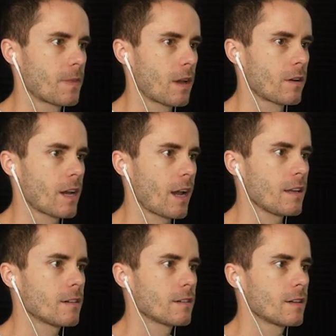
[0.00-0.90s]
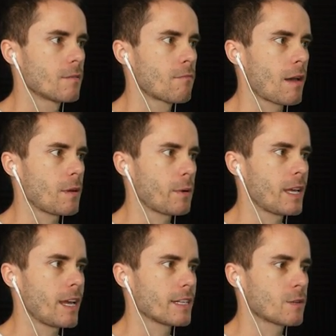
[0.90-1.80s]
Okay, maybe we
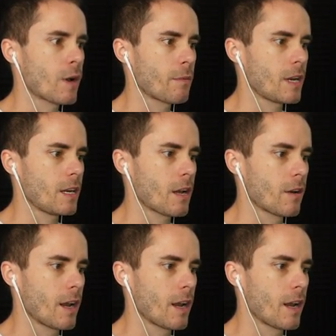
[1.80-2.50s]
can get to where we need to go